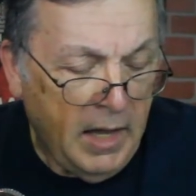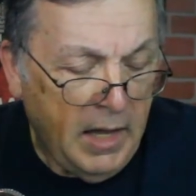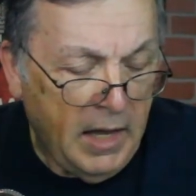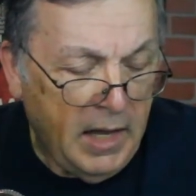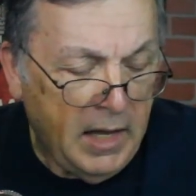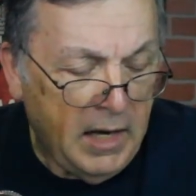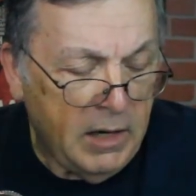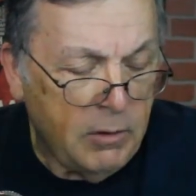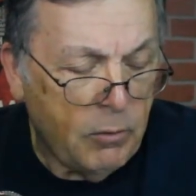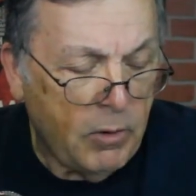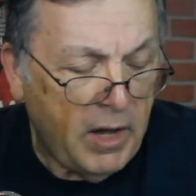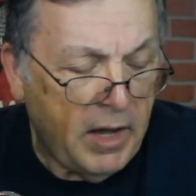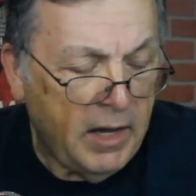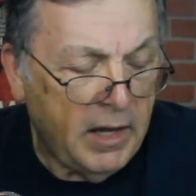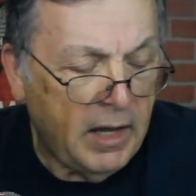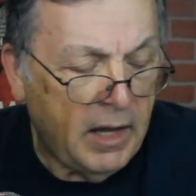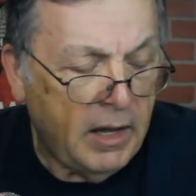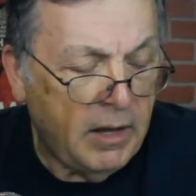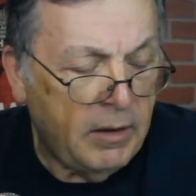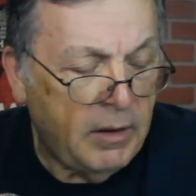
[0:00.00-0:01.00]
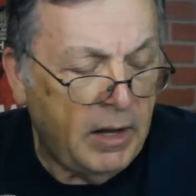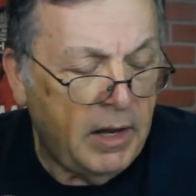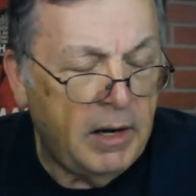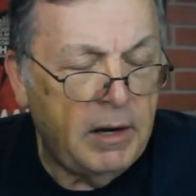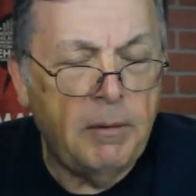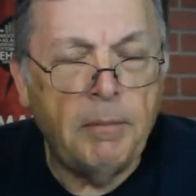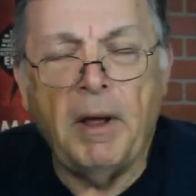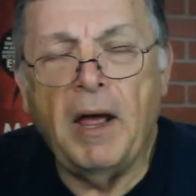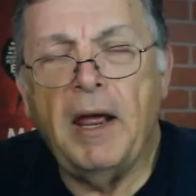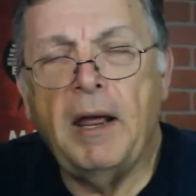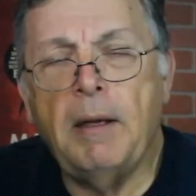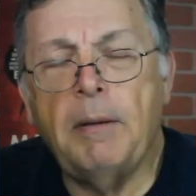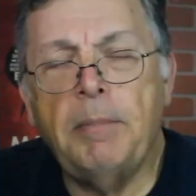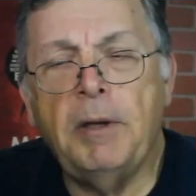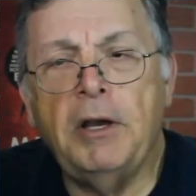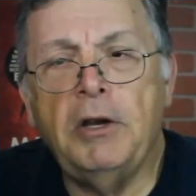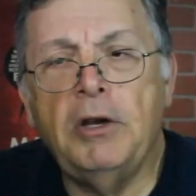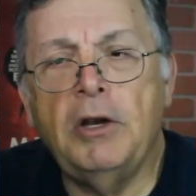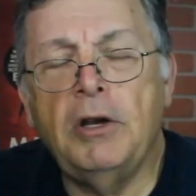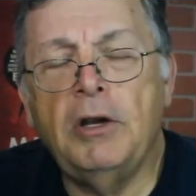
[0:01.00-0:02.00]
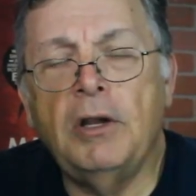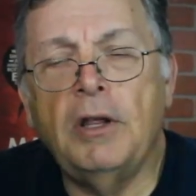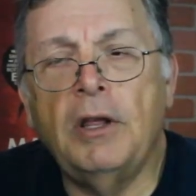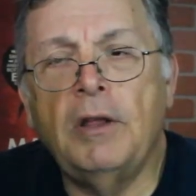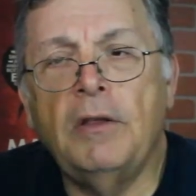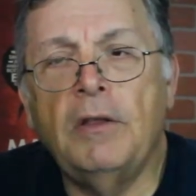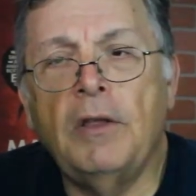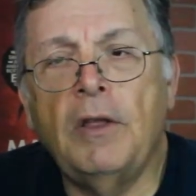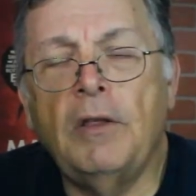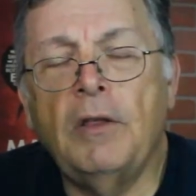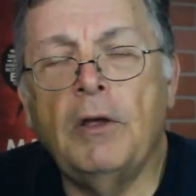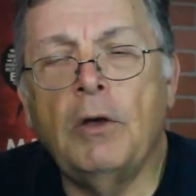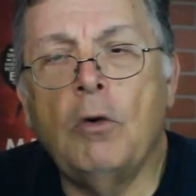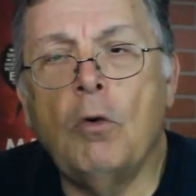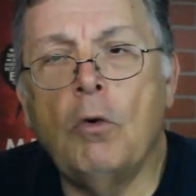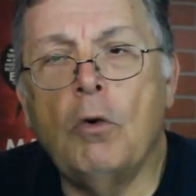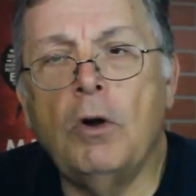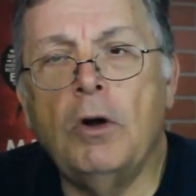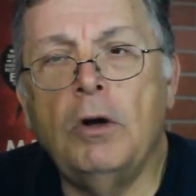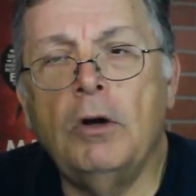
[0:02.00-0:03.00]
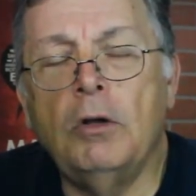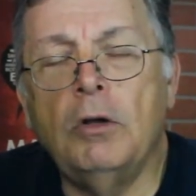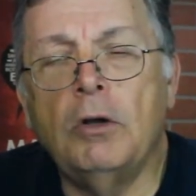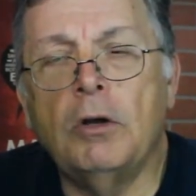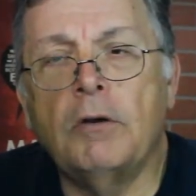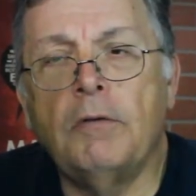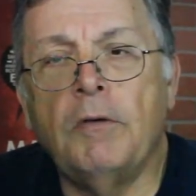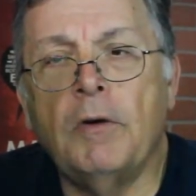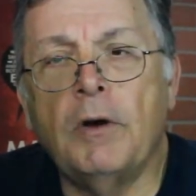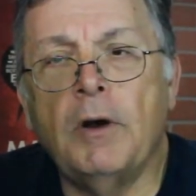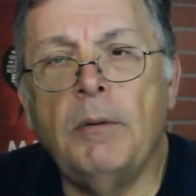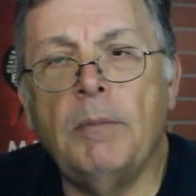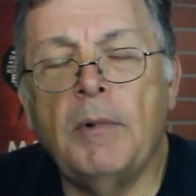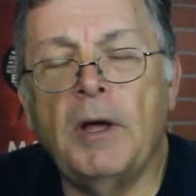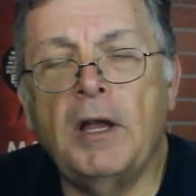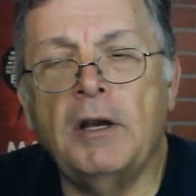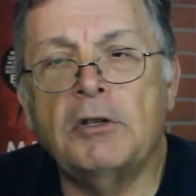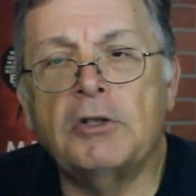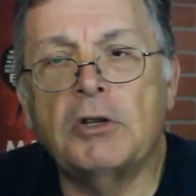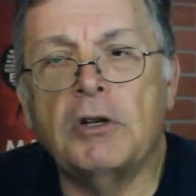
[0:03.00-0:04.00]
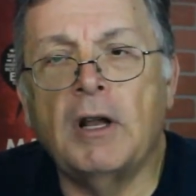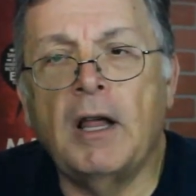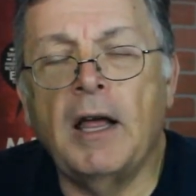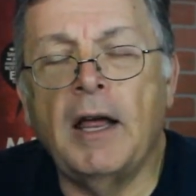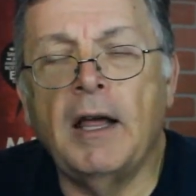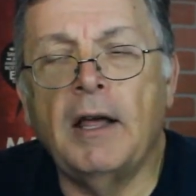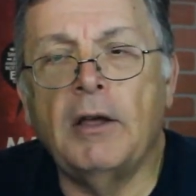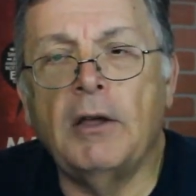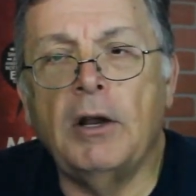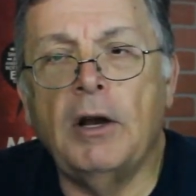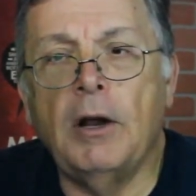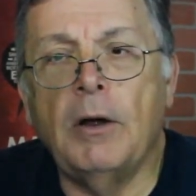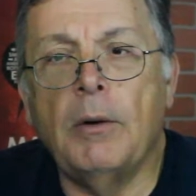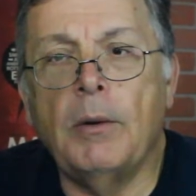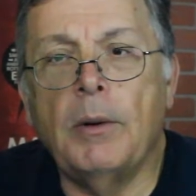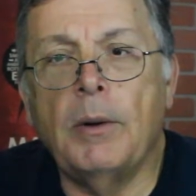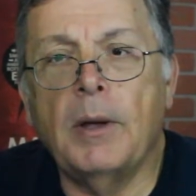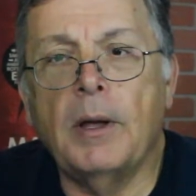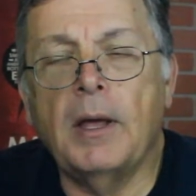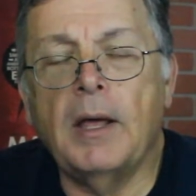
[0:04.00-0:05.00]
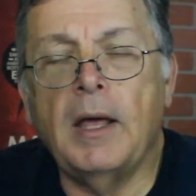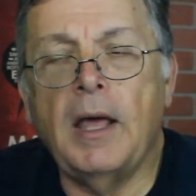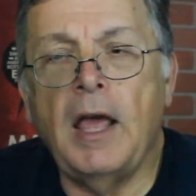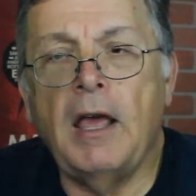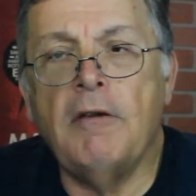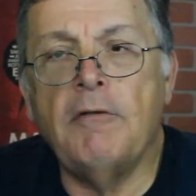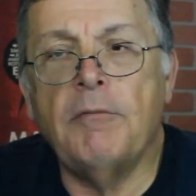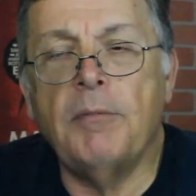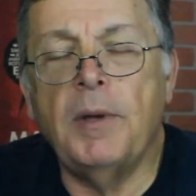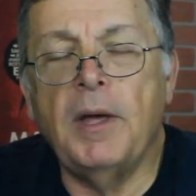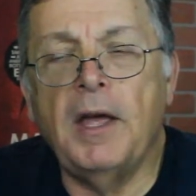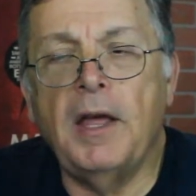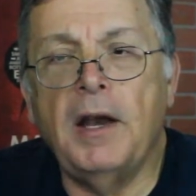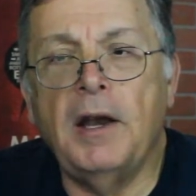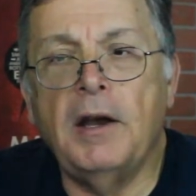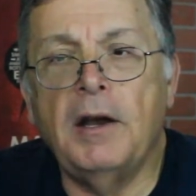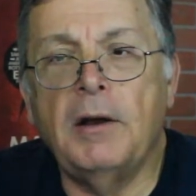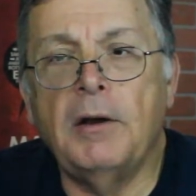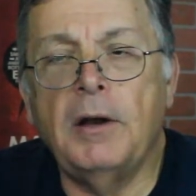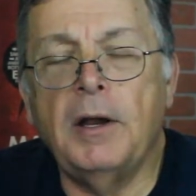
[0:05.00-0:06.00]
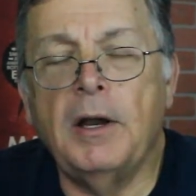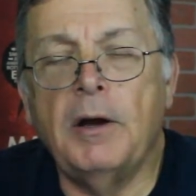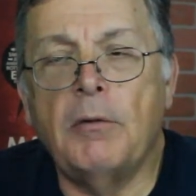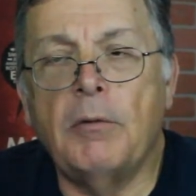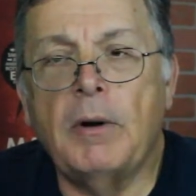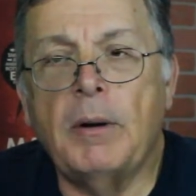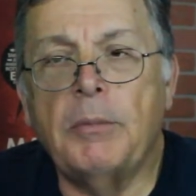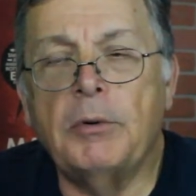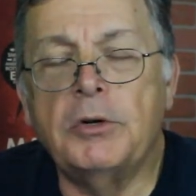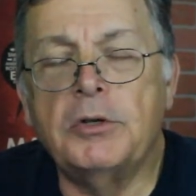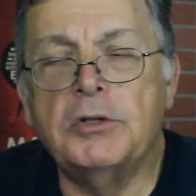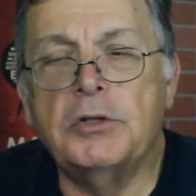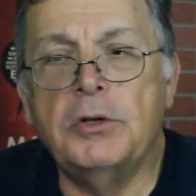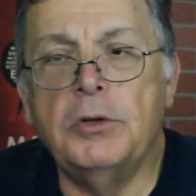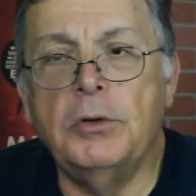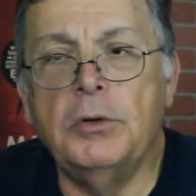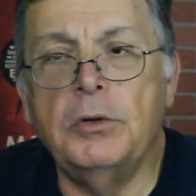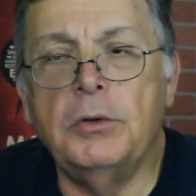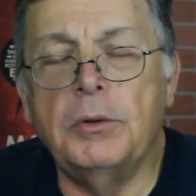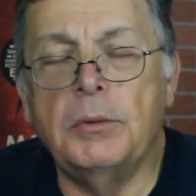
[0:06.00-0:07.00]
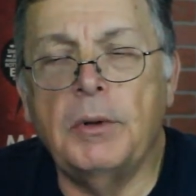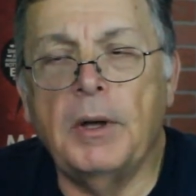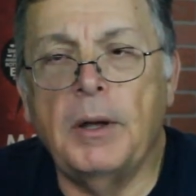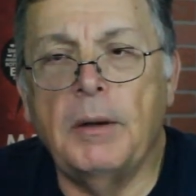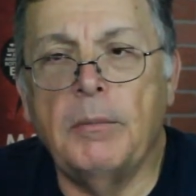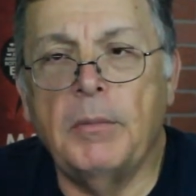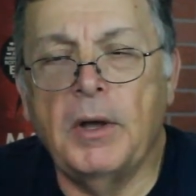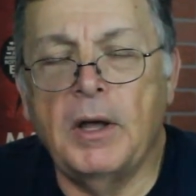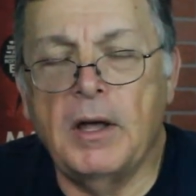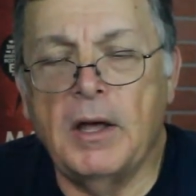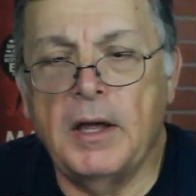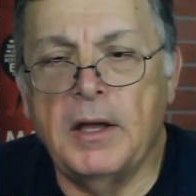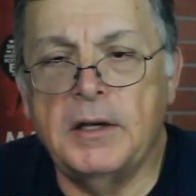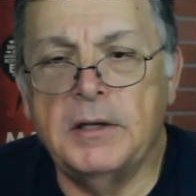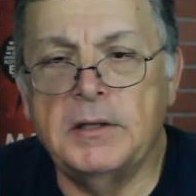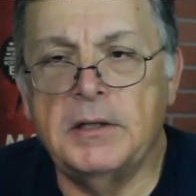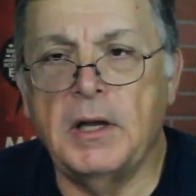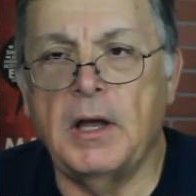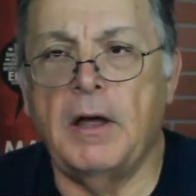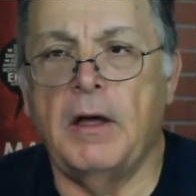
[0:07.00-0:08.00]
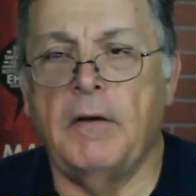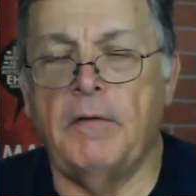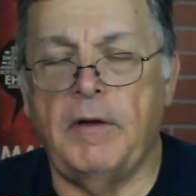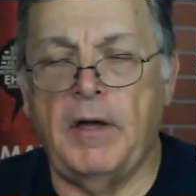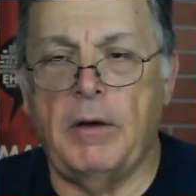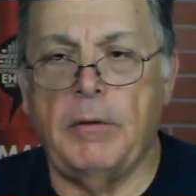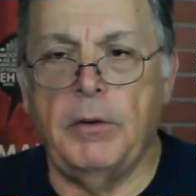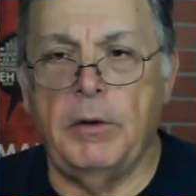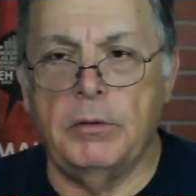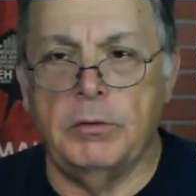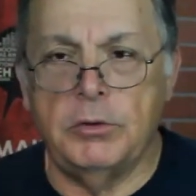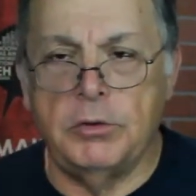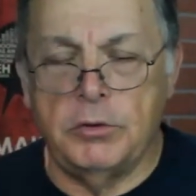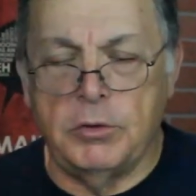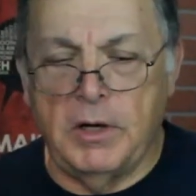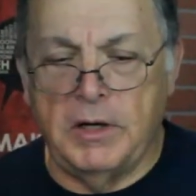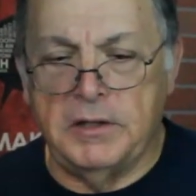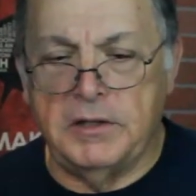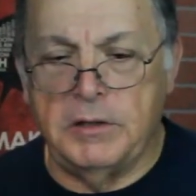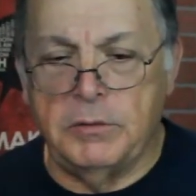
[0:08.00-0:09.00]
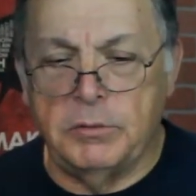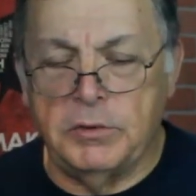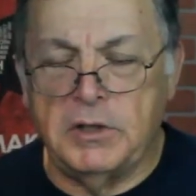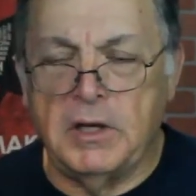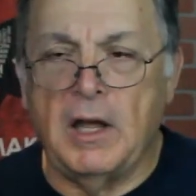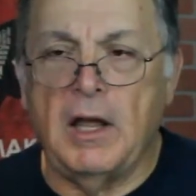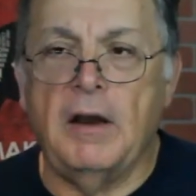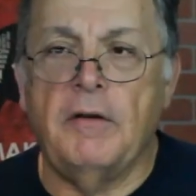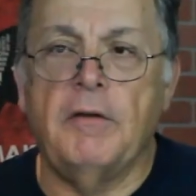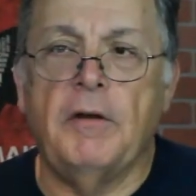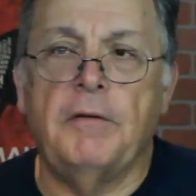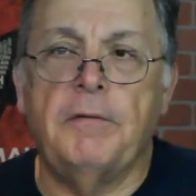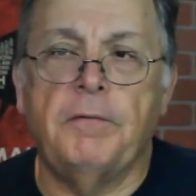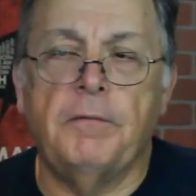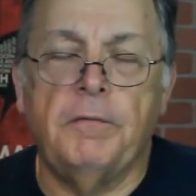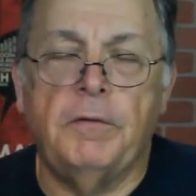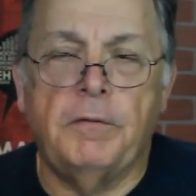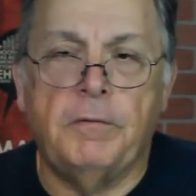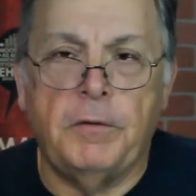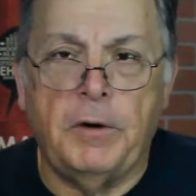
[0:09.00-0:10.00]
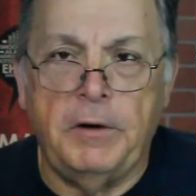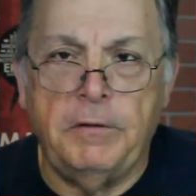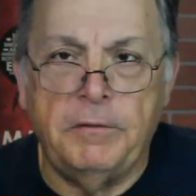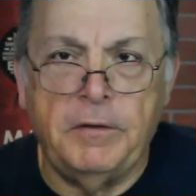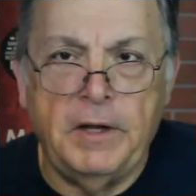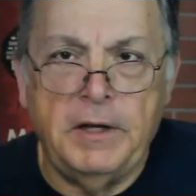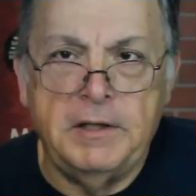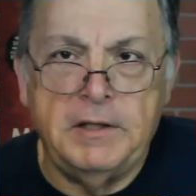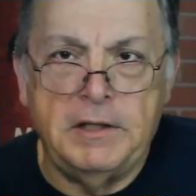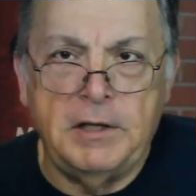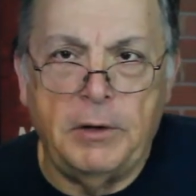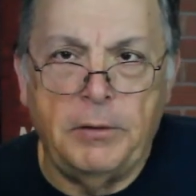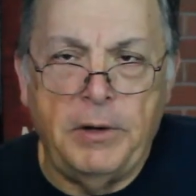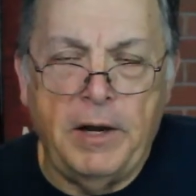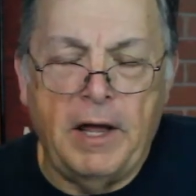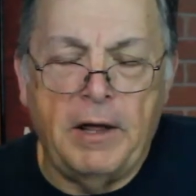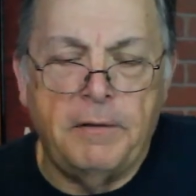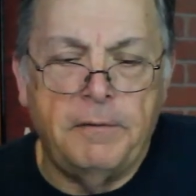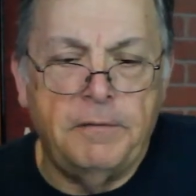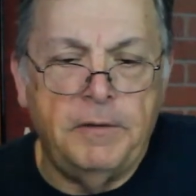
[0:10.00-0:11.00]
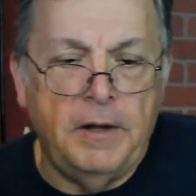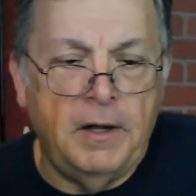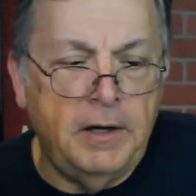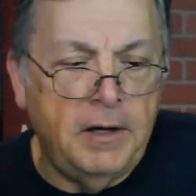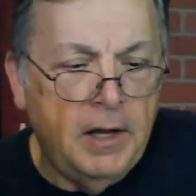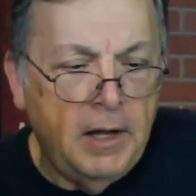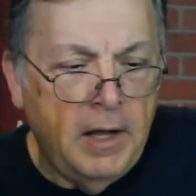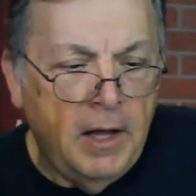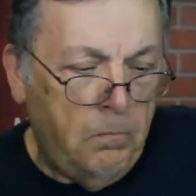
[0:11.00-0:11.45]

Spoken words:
Anyway, in my opinion, the Gorn looked very much like, you know, a caveman in a rubber suit because of how he was dressed. It was kind of a Fred Flintstone outfit.